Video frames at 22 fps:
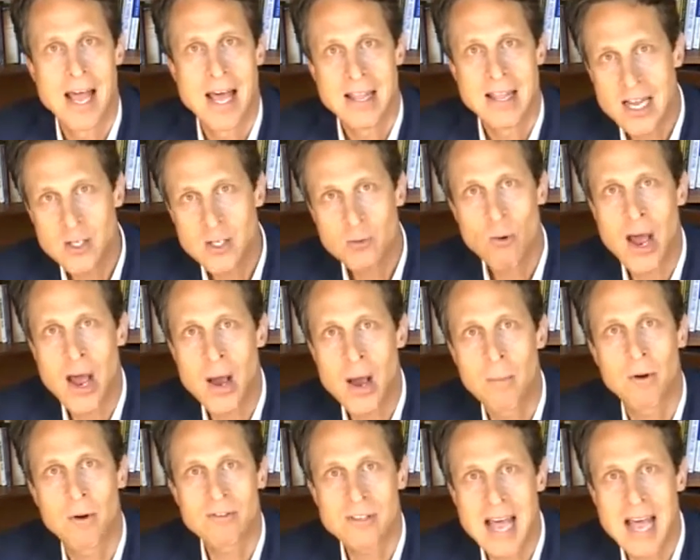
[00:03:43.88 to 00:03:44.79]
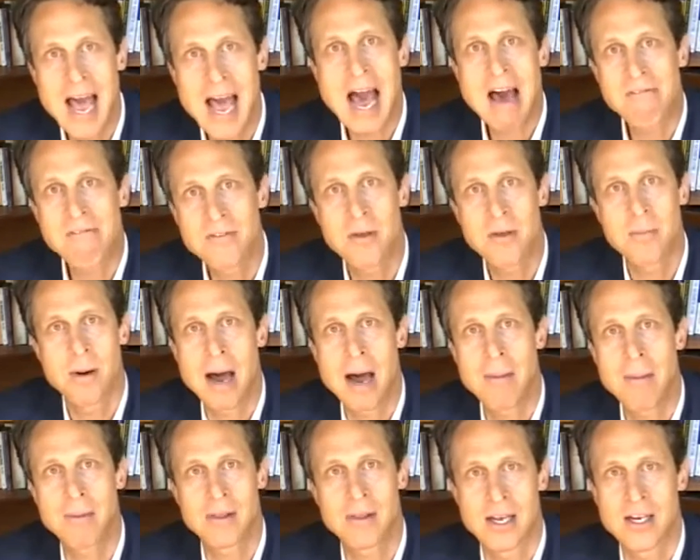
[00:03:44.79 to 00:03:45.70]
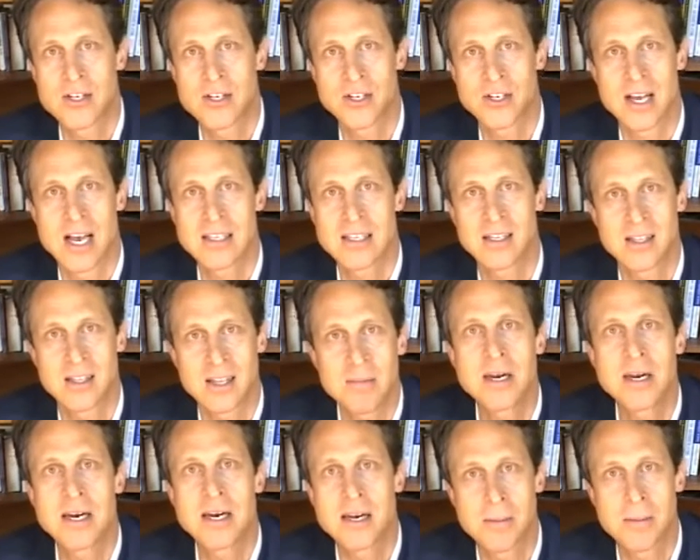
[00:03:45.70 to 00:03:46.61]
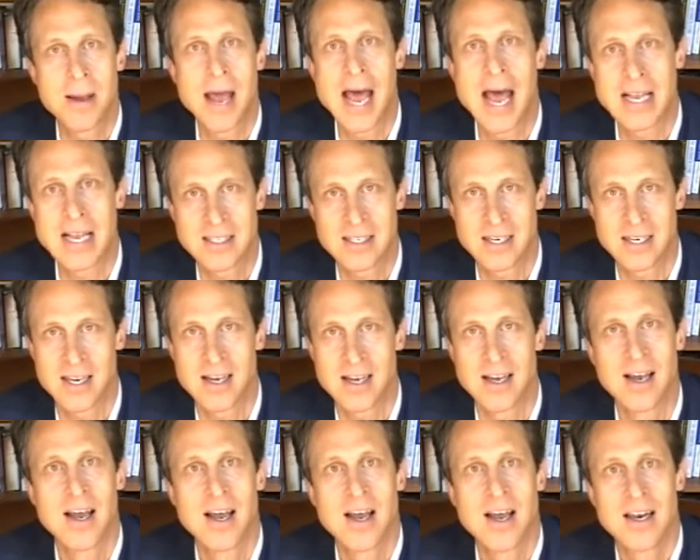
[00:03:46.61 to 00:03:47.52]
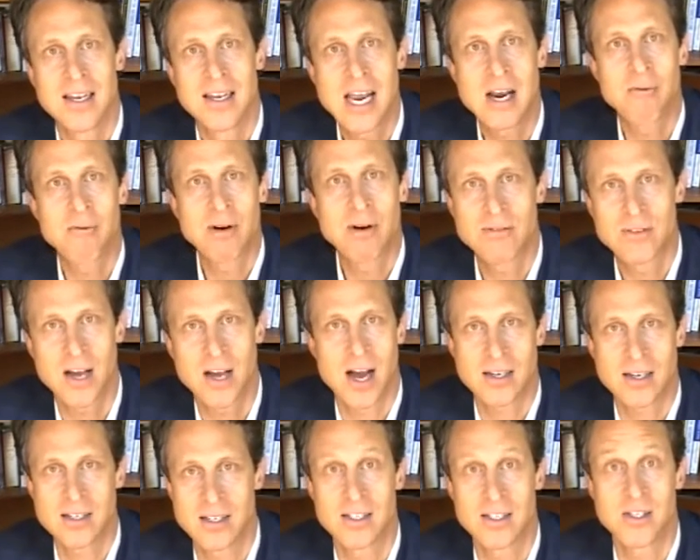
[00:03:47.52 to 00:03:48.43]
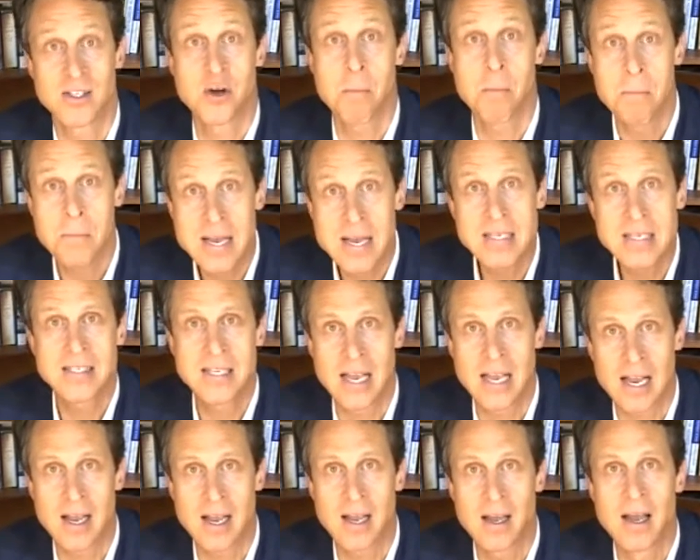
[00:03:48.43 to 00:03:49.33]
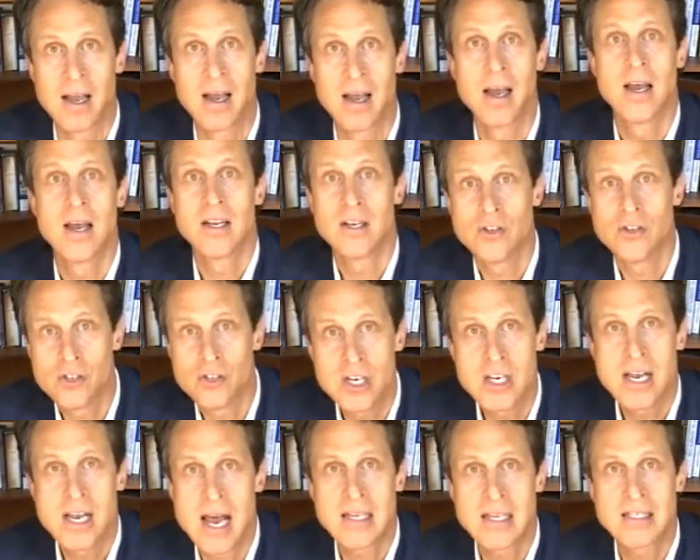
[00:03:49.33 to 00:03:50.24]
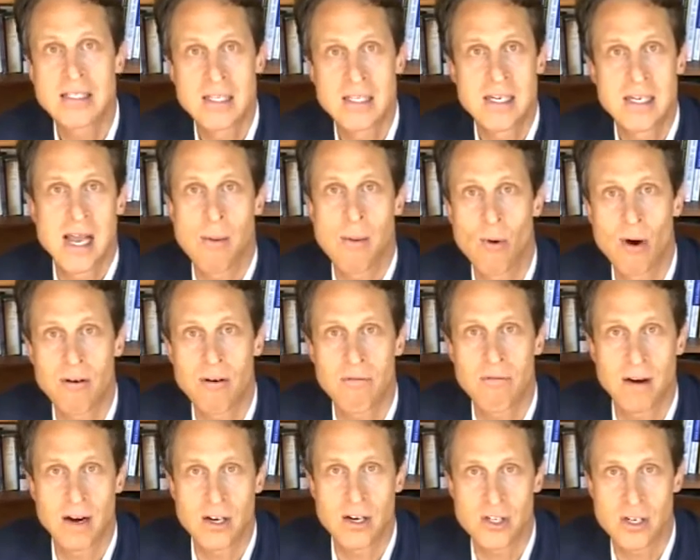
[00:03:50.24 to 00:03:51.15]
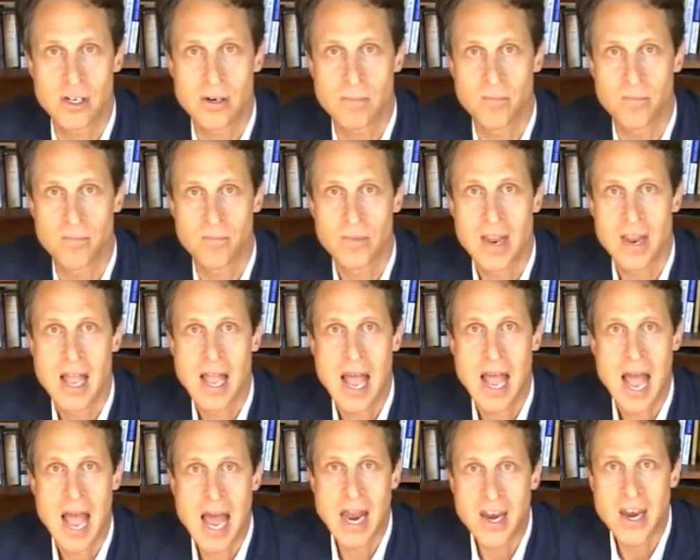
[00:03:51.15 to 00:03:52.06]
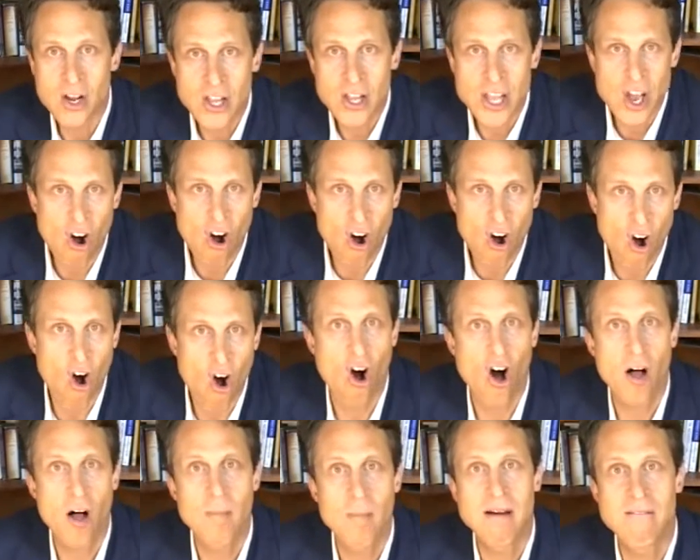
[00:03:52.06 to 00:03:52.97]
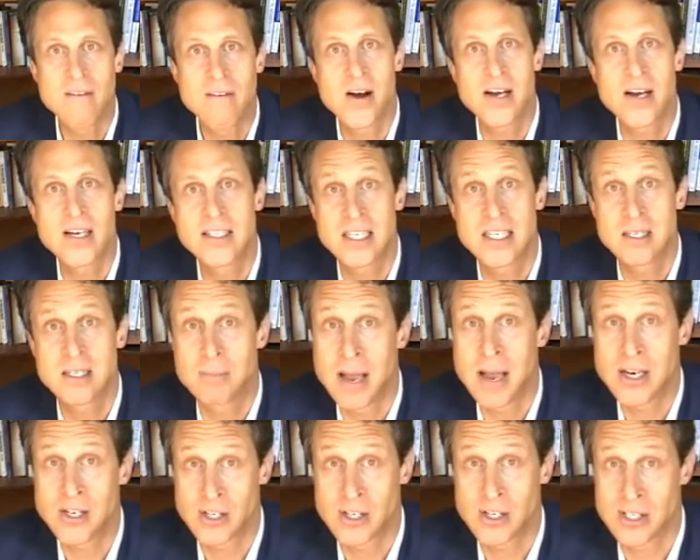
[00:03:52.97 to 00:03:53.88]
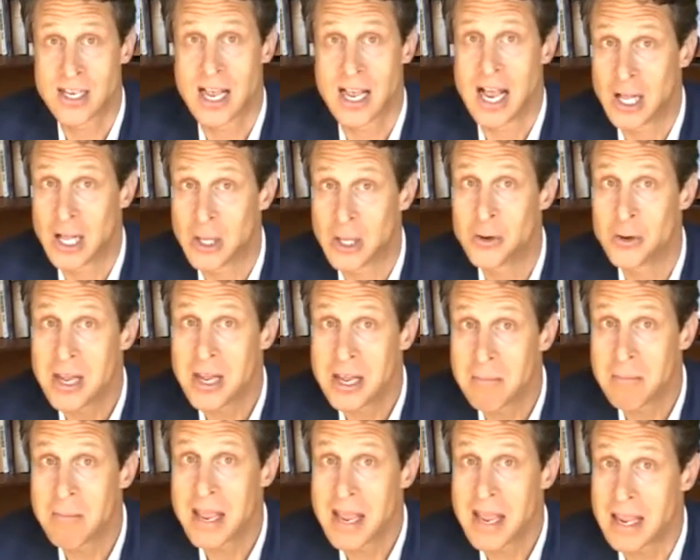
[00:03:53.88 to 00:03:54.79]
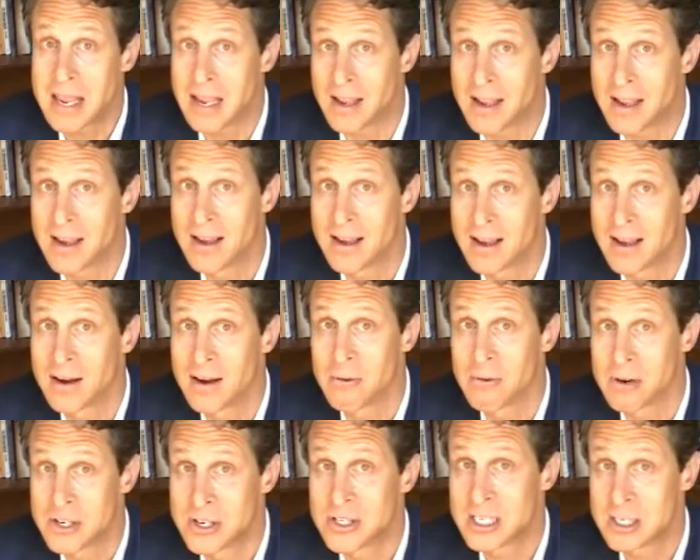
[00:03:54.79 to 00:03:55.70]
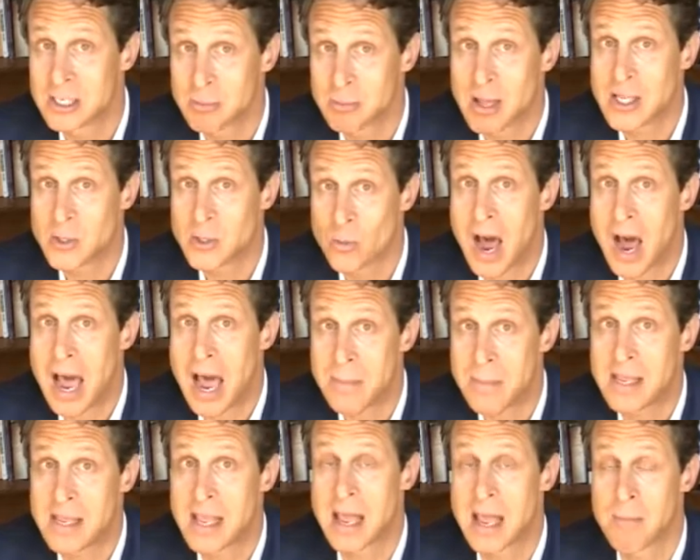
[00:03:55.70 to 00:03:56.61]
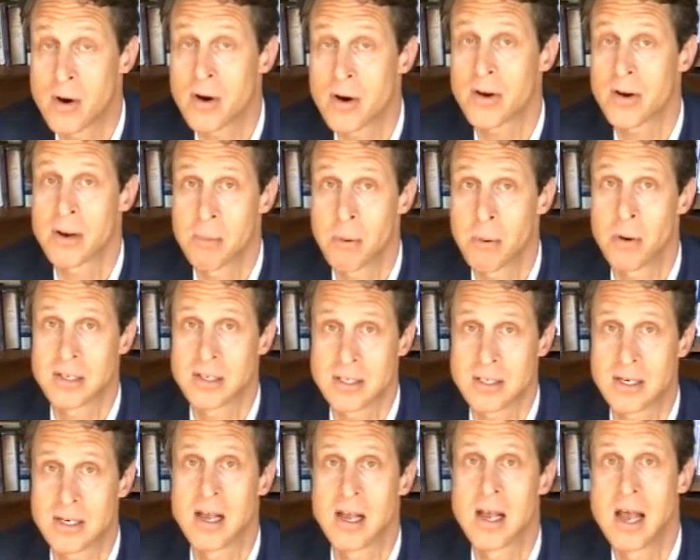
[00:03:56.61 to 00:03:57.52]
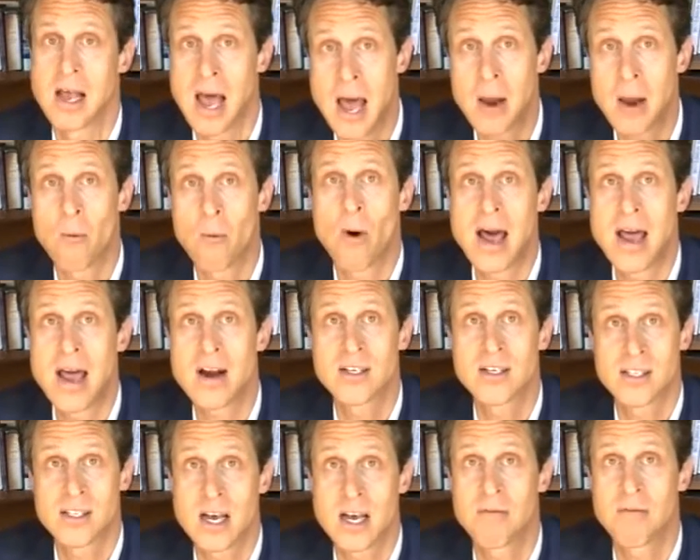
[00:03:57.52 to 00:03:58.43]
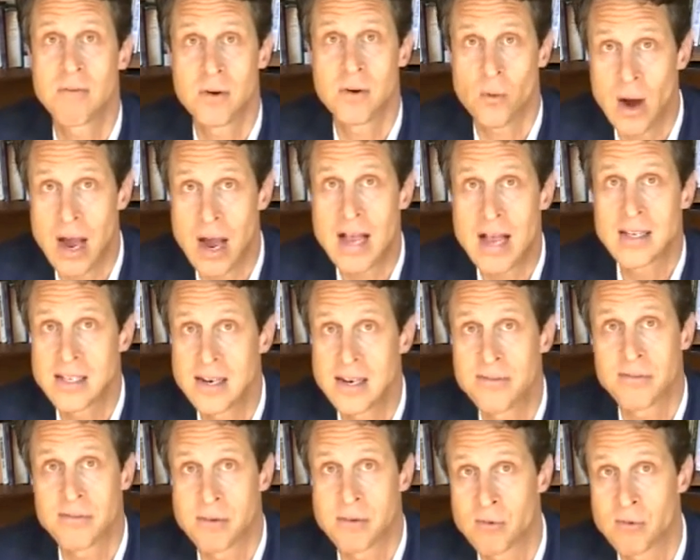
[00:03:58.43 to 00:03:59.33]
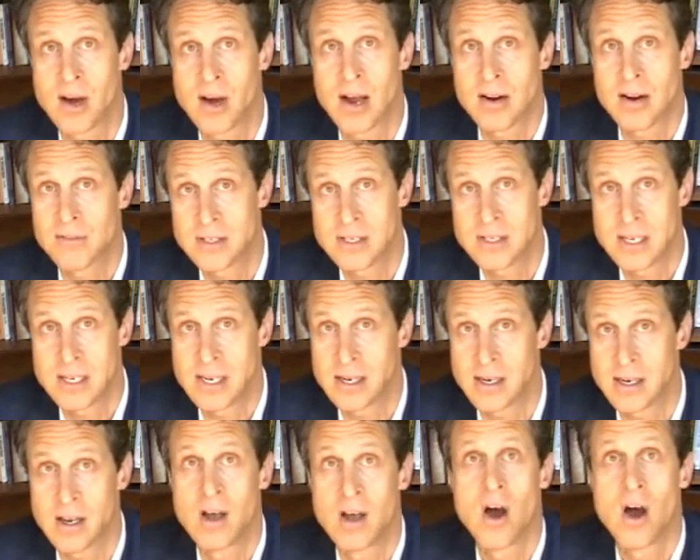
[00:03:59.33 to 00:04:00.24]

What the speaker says: That's why almost half of the population has a limited capacity to get rid of toxins. They're missing GSTM1 function. And nearly all my very sick patients, including me, which explains why I became mercury poison and why I suffer from chronic fatigue,